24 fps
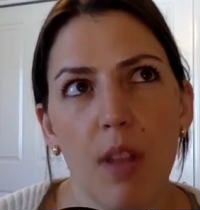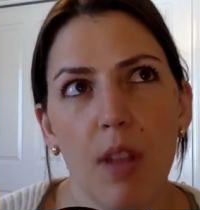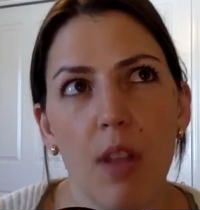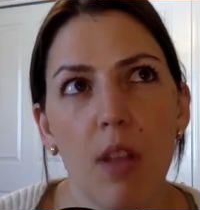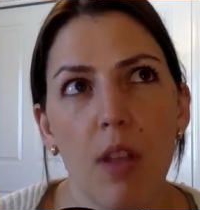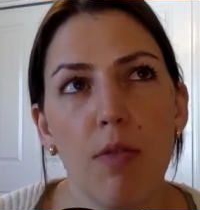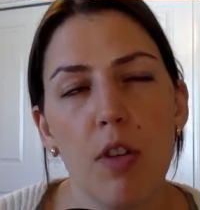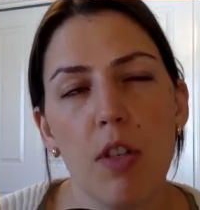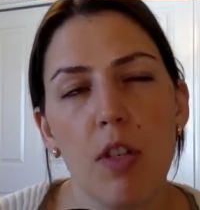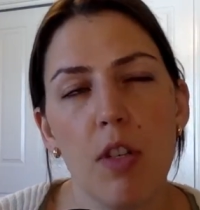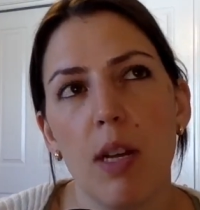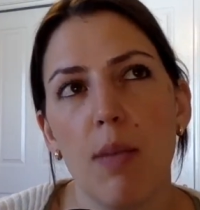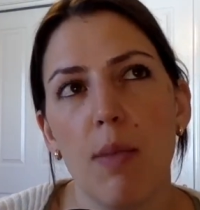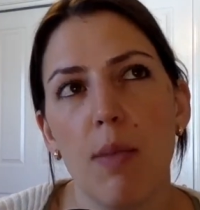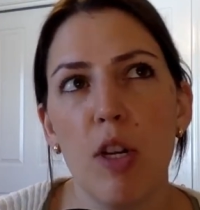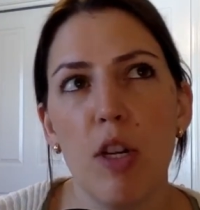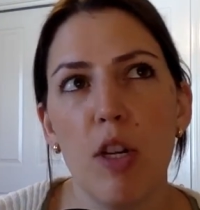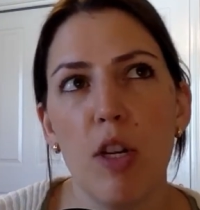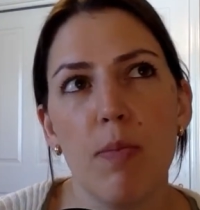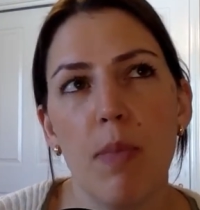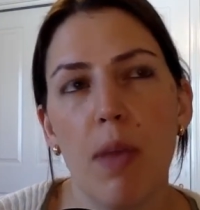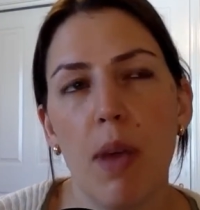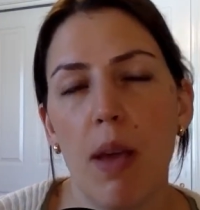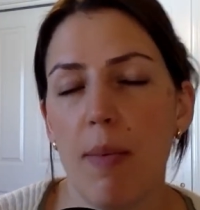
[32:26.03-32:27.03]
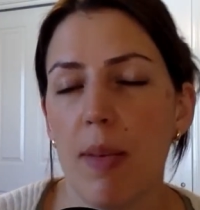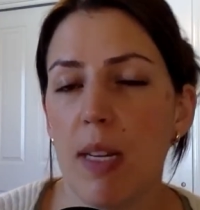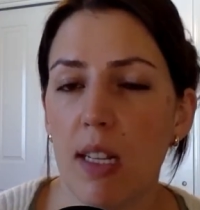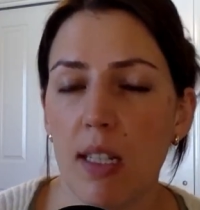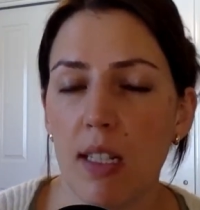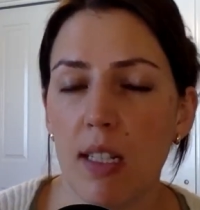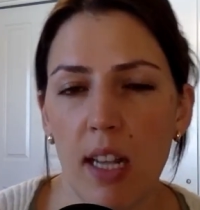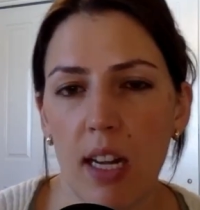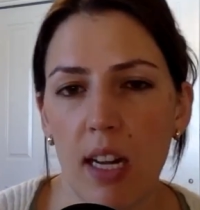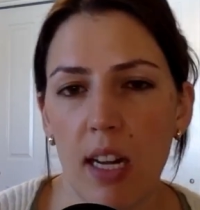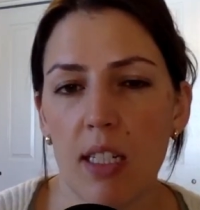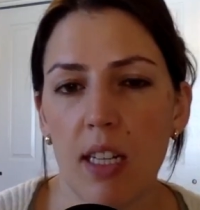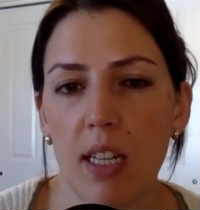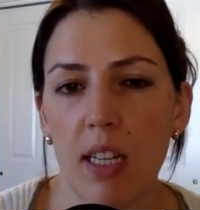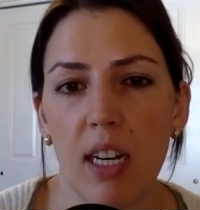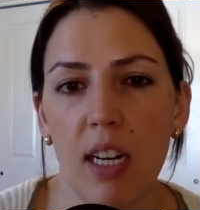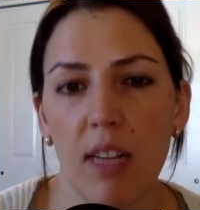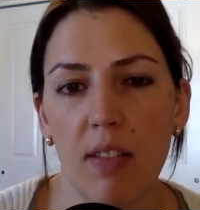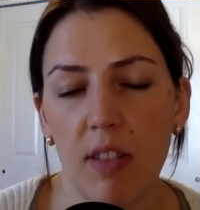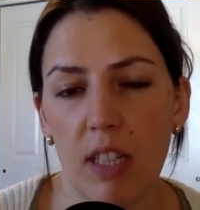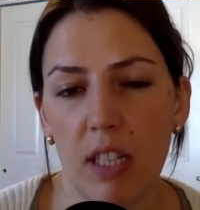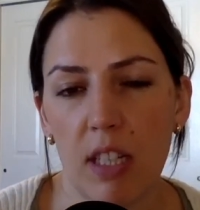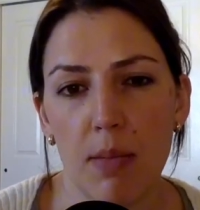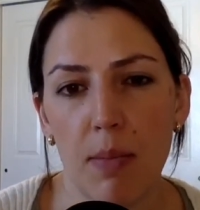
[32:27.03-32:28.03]
For someone who maybe doesn't get a ton
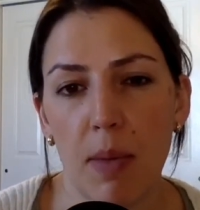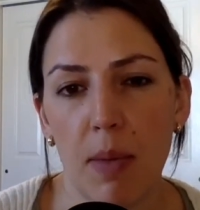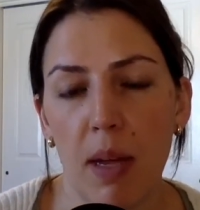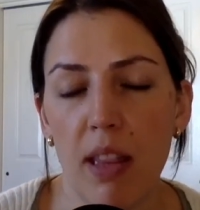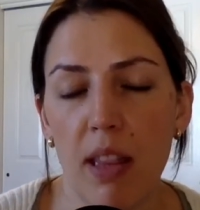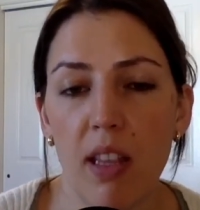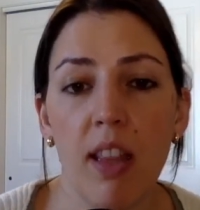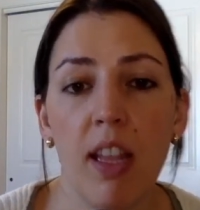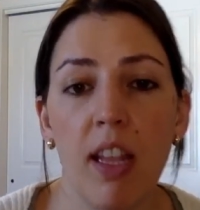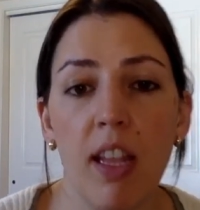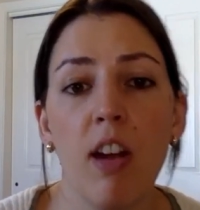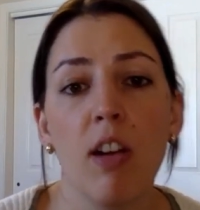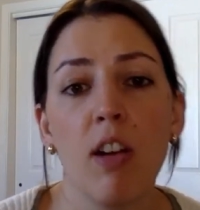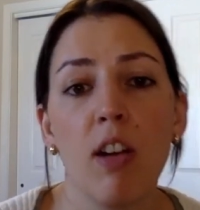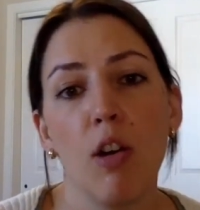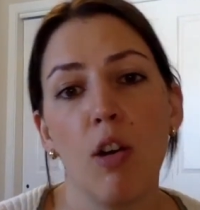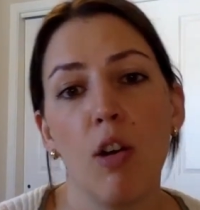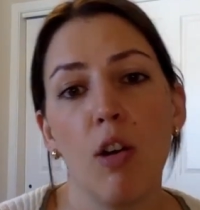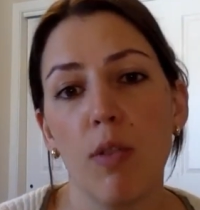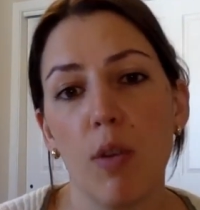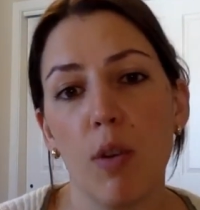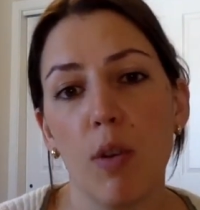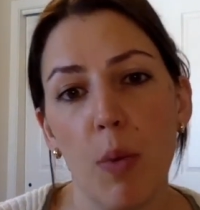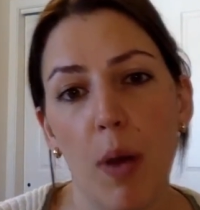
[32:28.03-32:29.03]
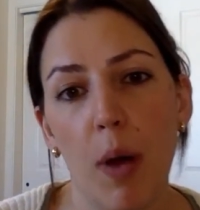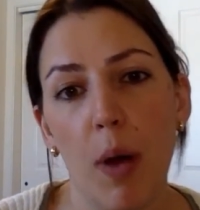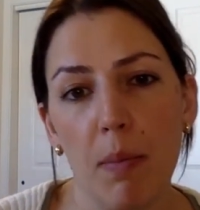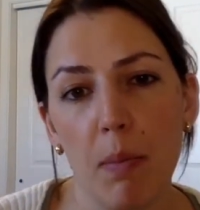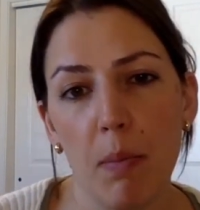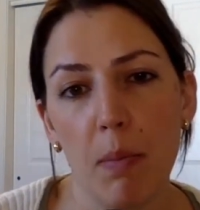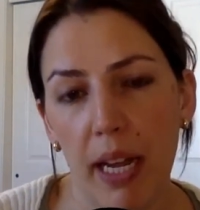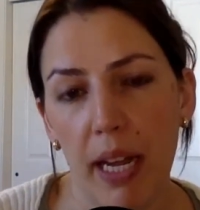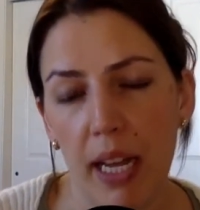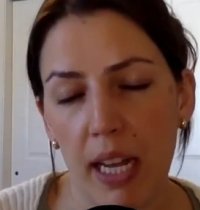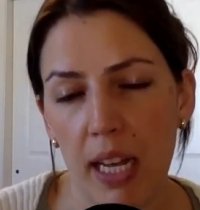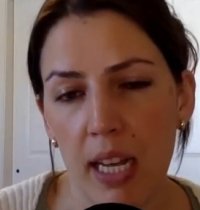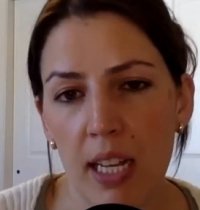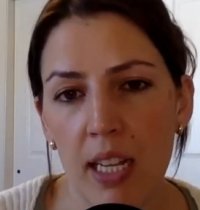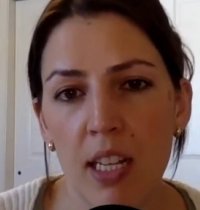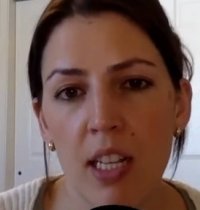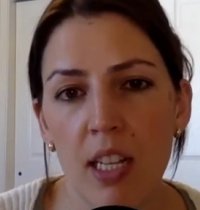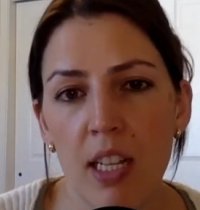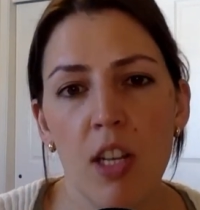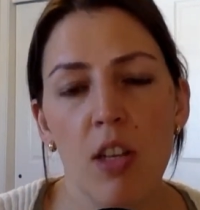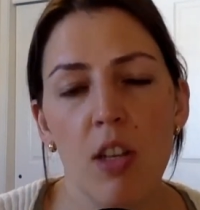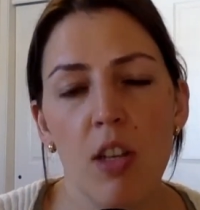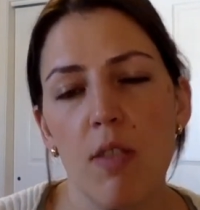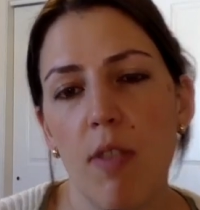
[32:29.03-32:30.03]
of leads a month and they aren't overwhelmed by it,
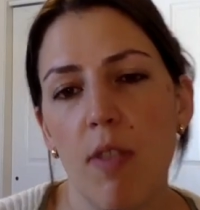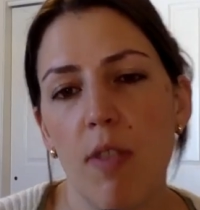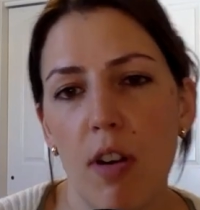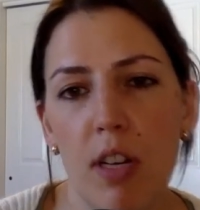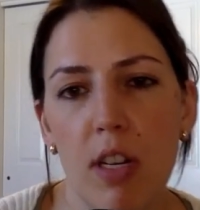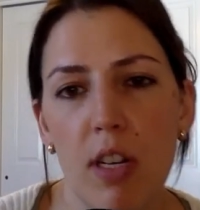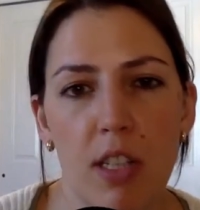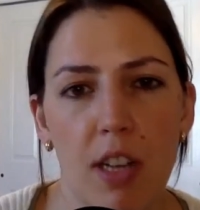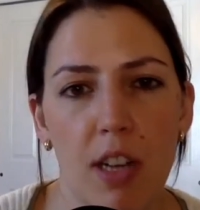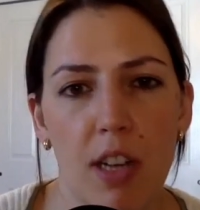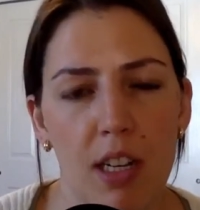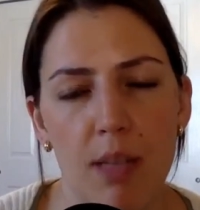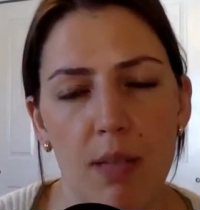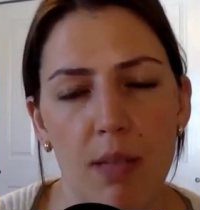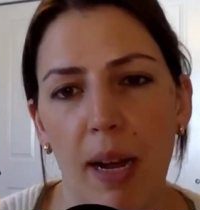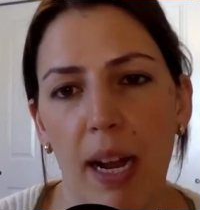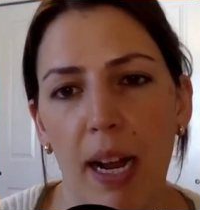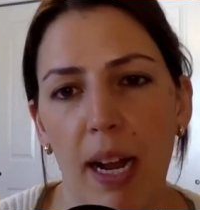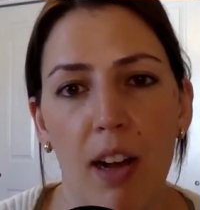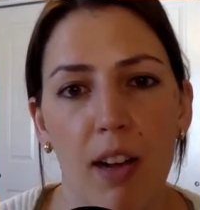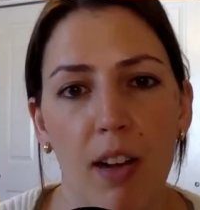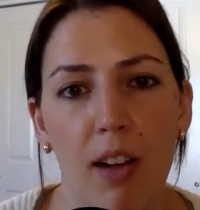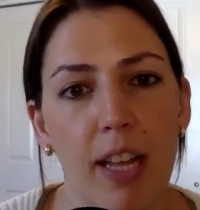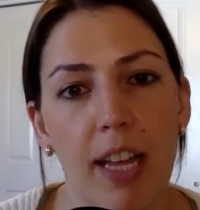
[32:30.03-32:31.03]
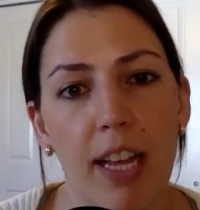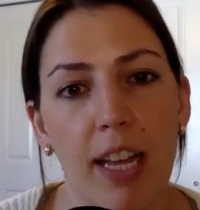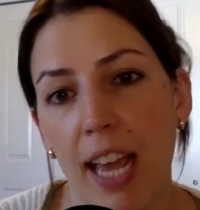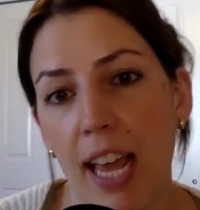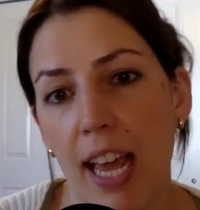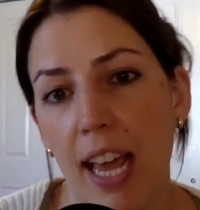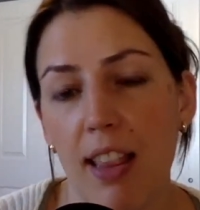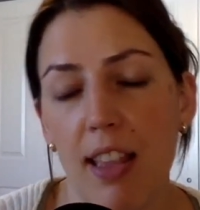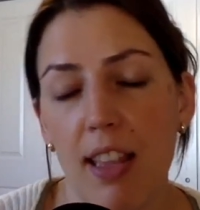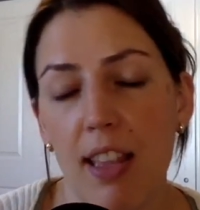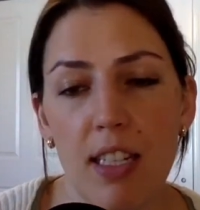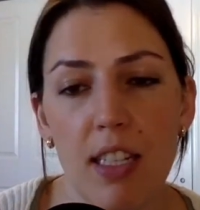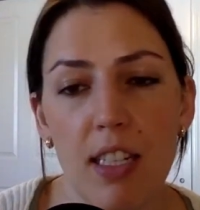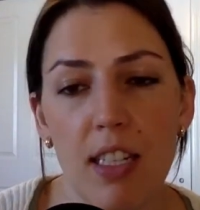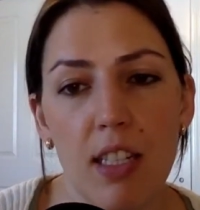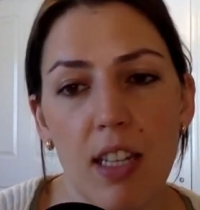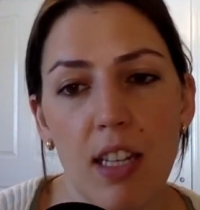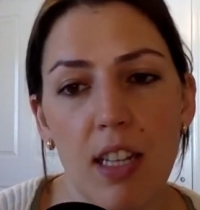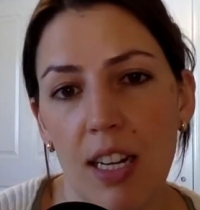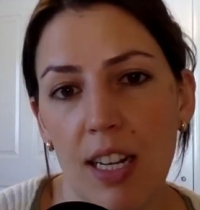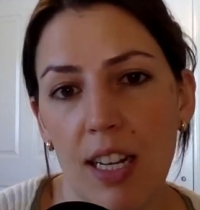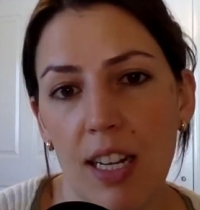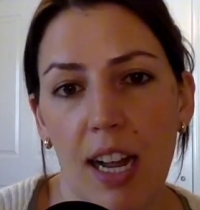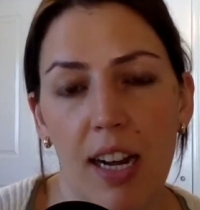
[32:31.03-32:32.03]
you've already talked about how like, hey, this is
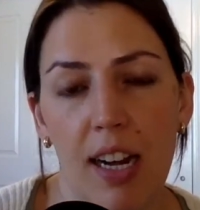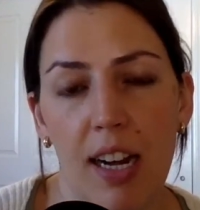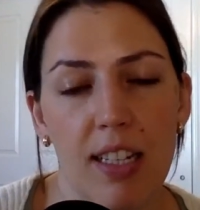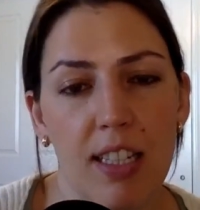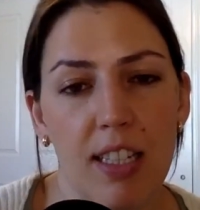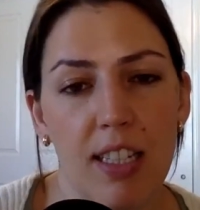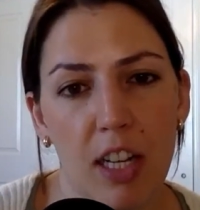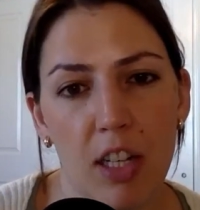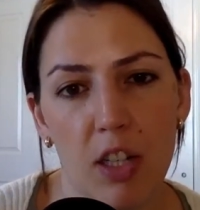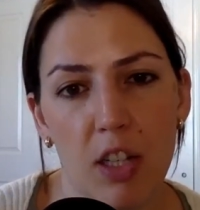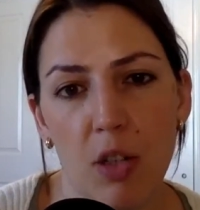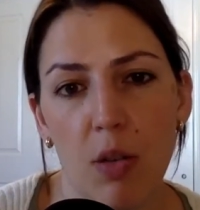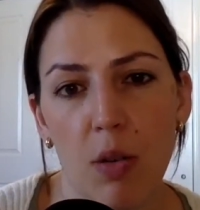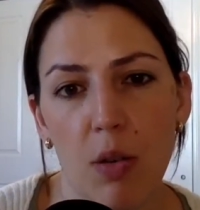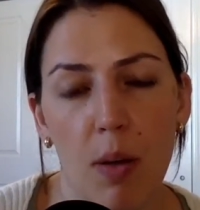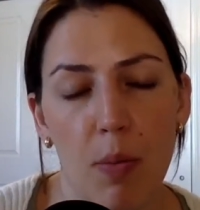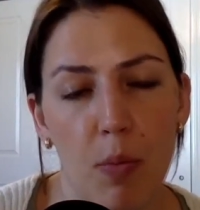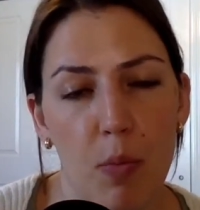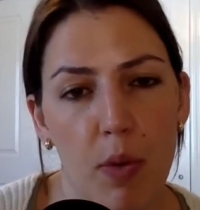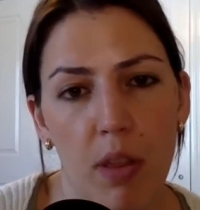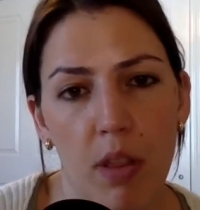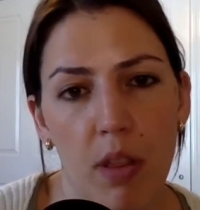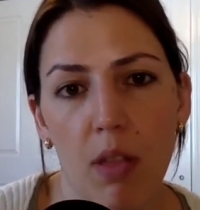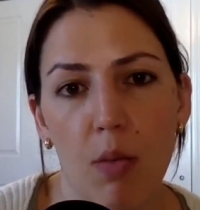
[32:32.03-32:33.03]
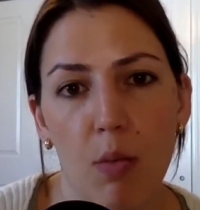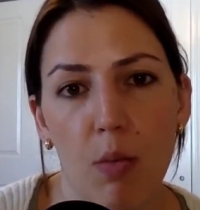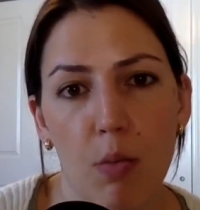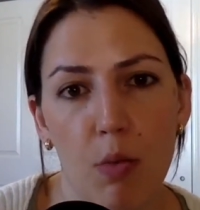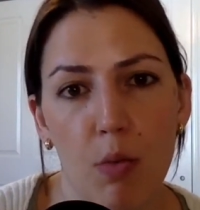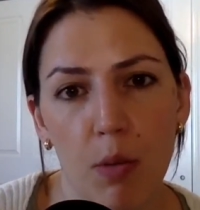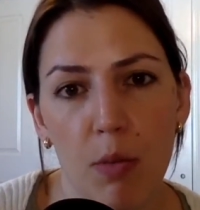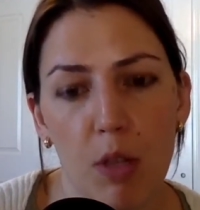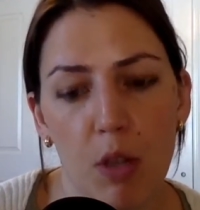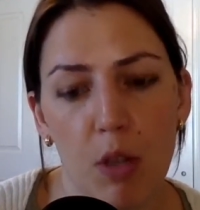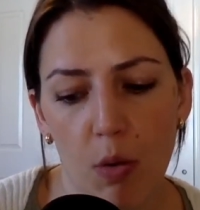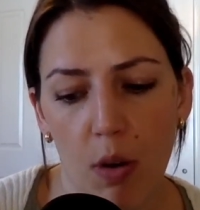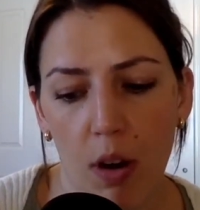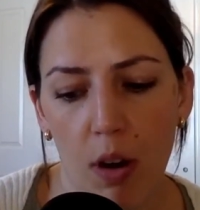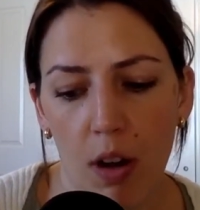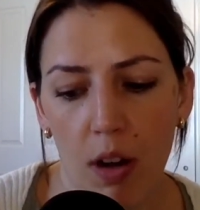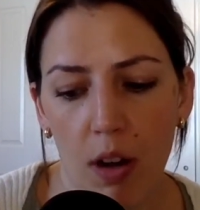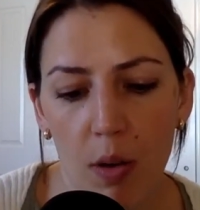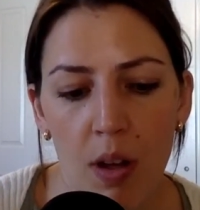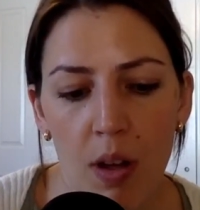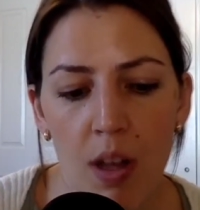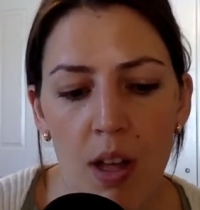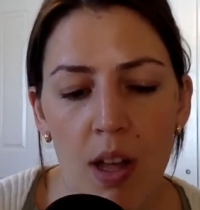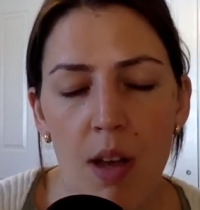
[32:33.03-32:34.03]
going to kind of set you up with room to
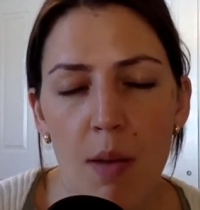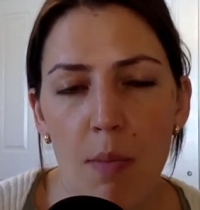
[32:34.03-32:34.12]
grow.